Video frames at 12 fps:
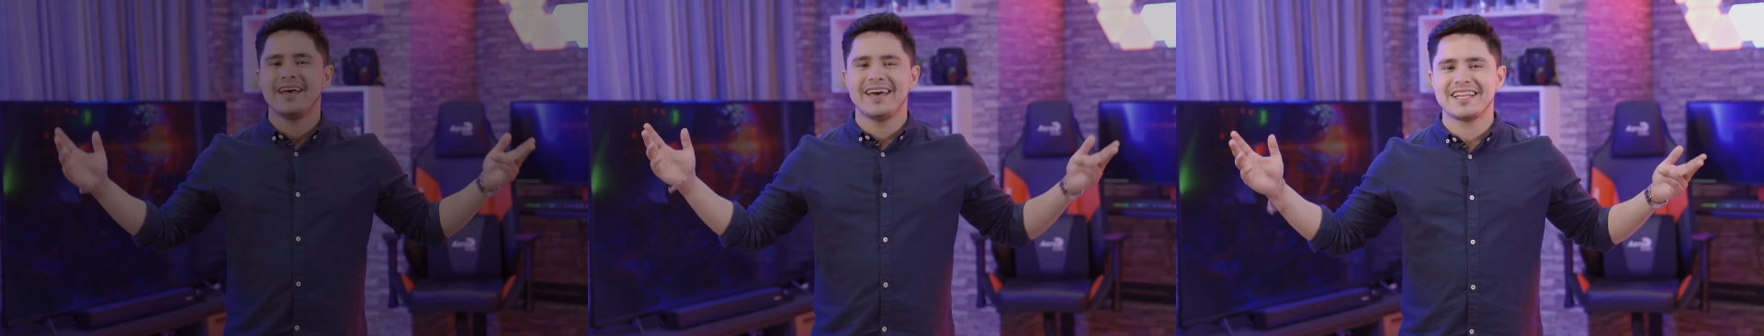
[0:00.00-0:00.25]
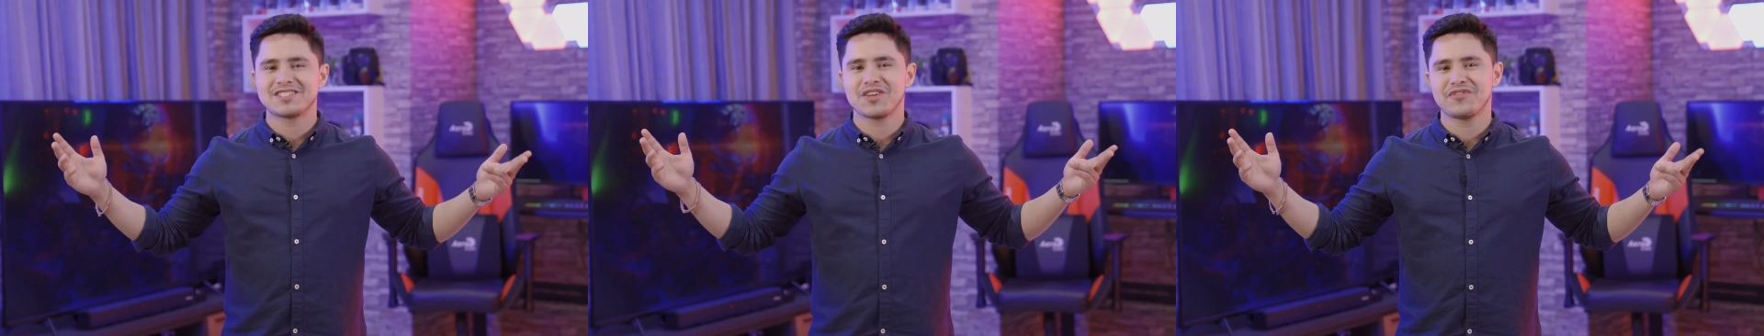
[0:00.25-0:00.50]

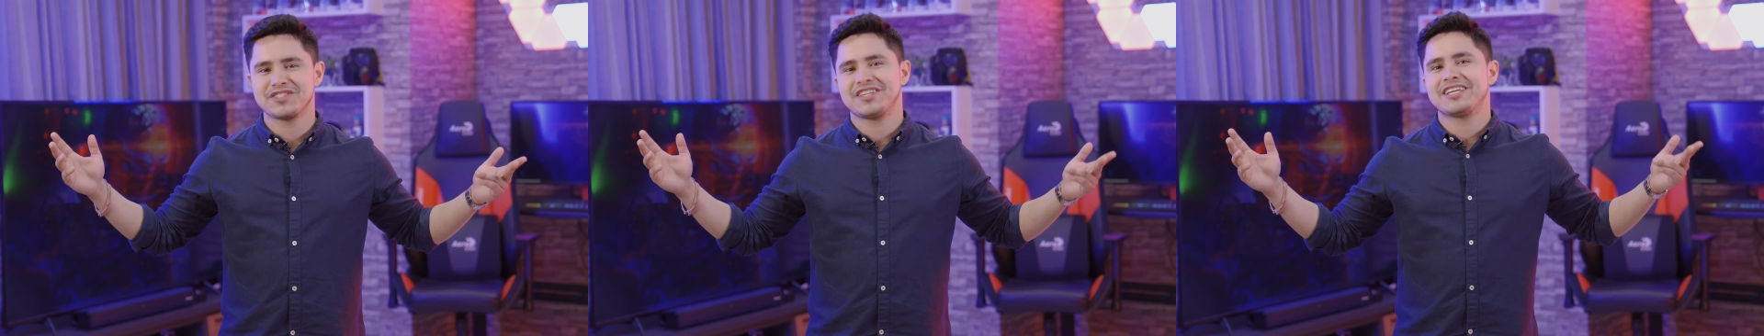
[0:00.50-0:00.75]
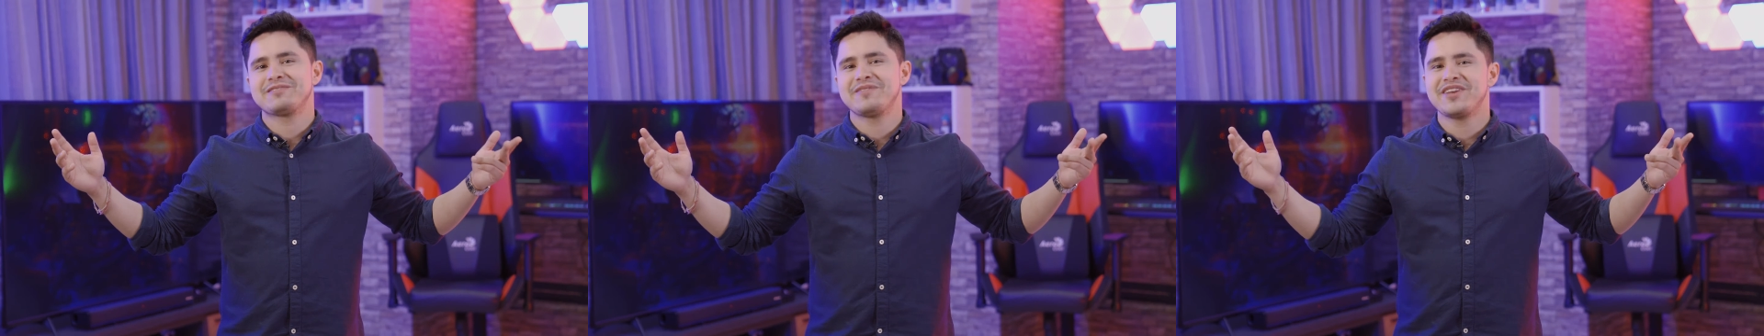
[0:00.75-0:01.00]
And that's all for
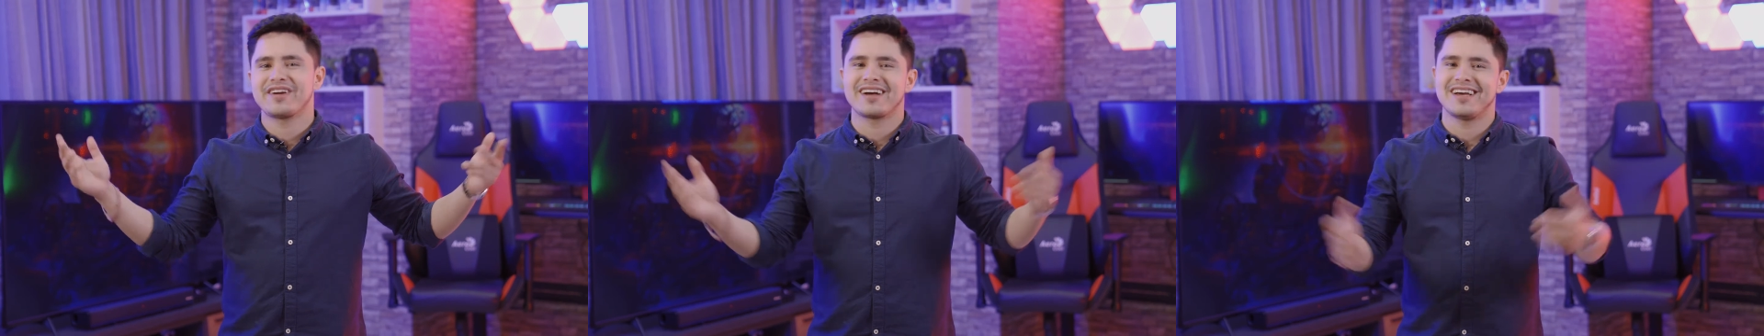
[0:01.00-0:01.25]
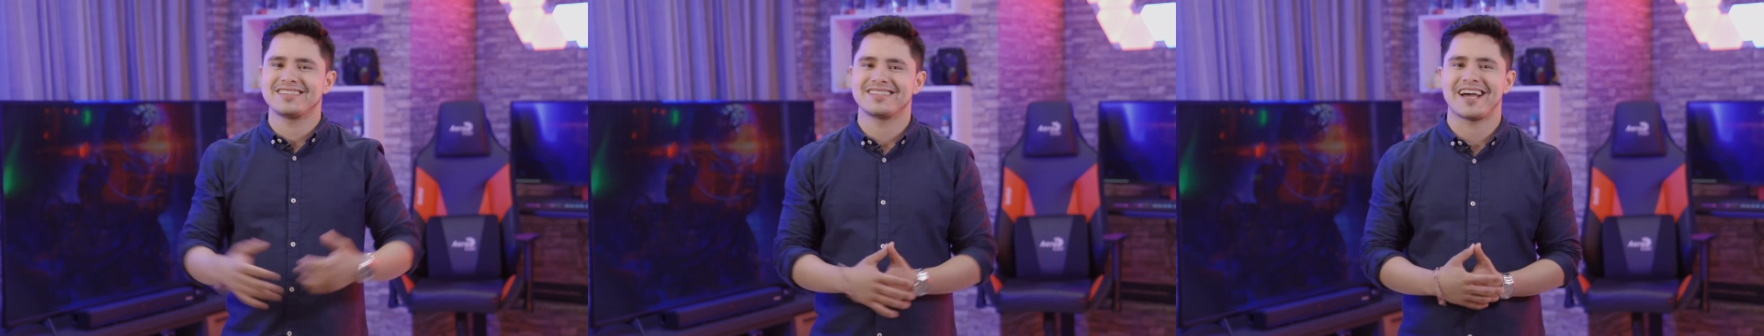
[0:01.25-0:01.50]
today's video,
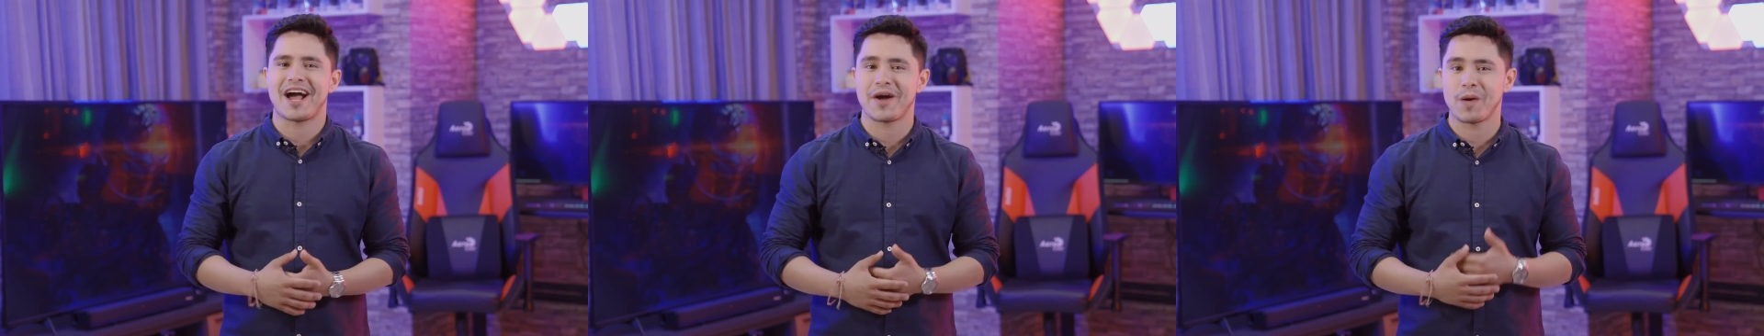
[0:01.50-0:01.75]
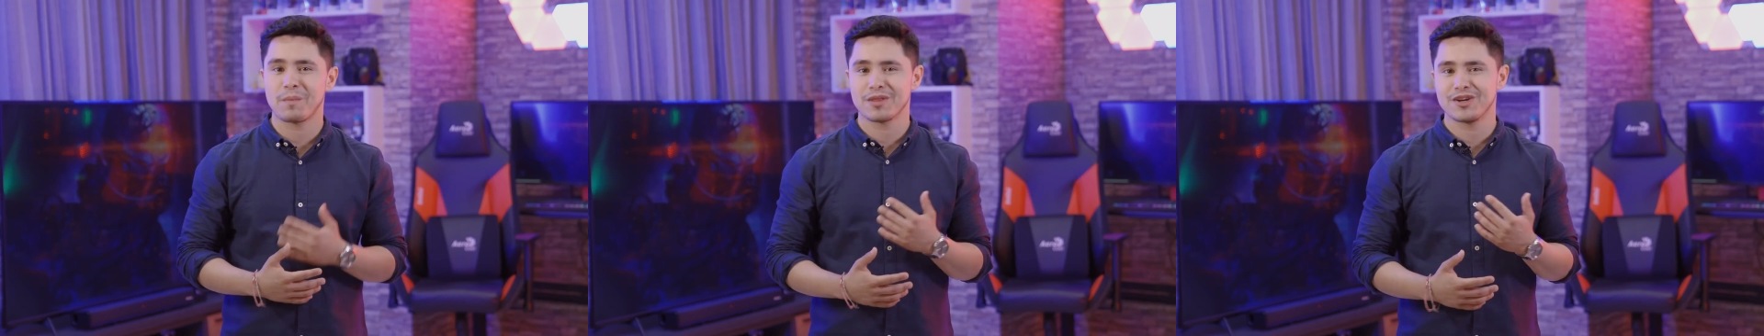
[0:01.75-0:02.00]
guys. I
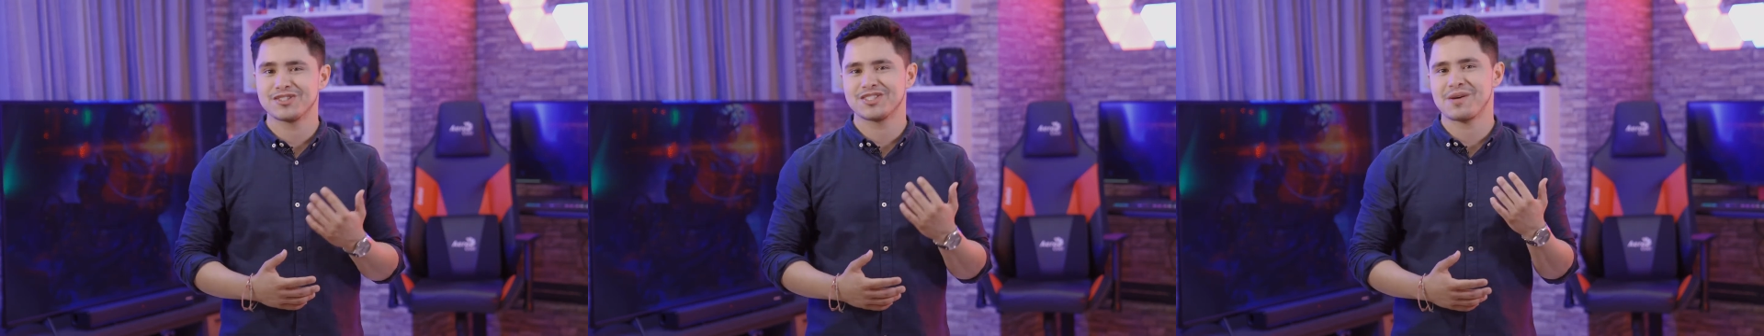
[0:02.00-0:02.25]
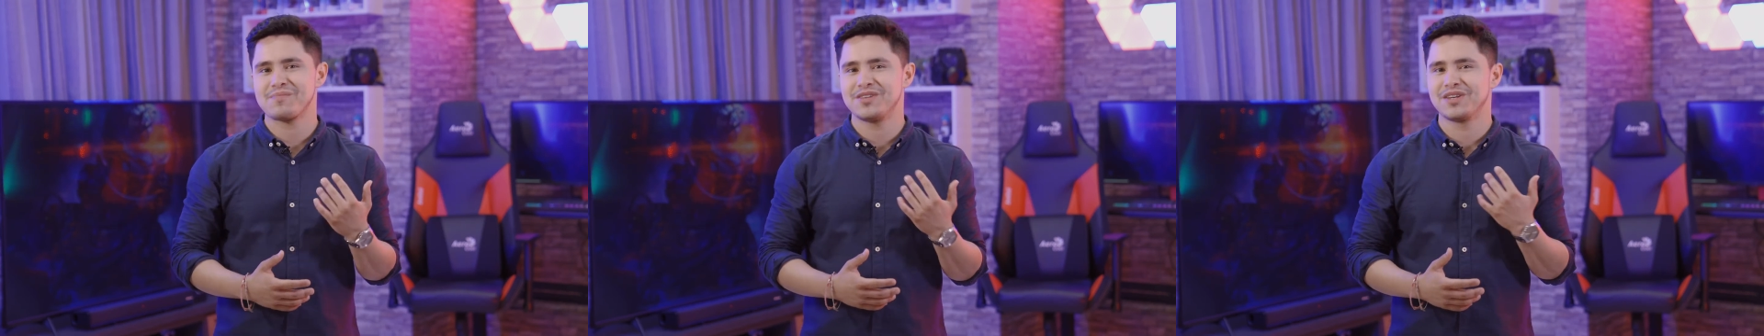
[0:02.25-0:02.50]
hope you learned
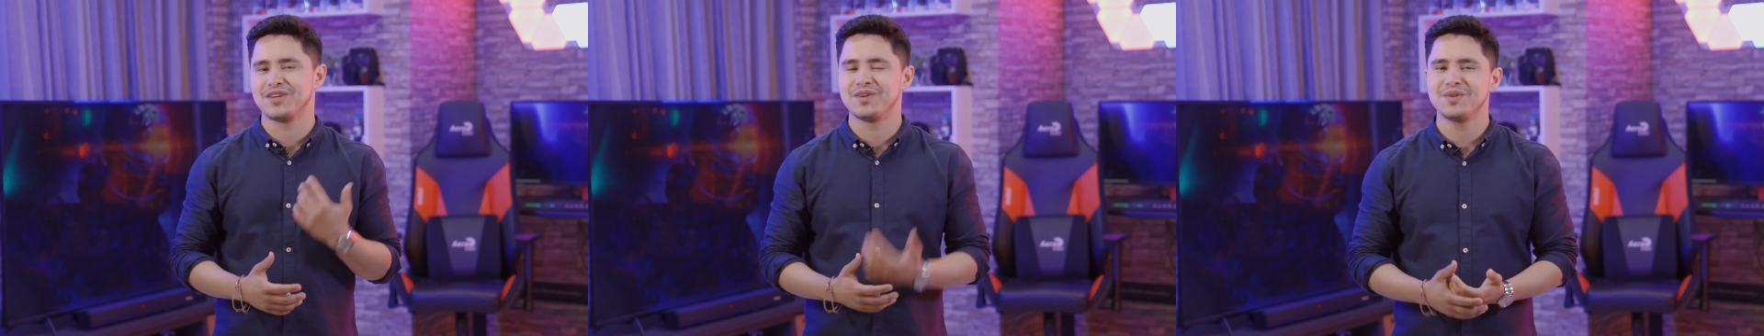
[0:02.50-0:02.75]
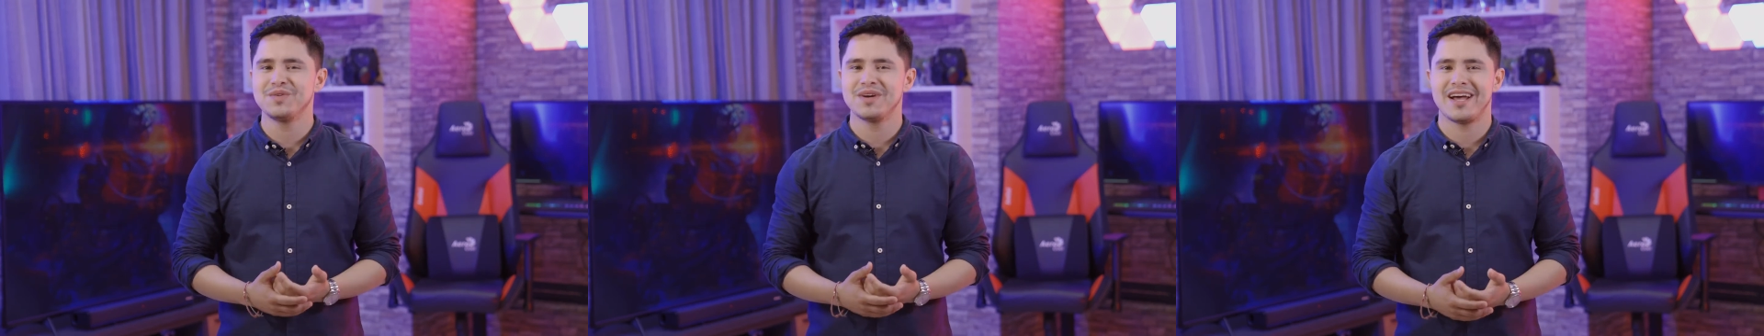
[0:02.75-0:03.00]
something new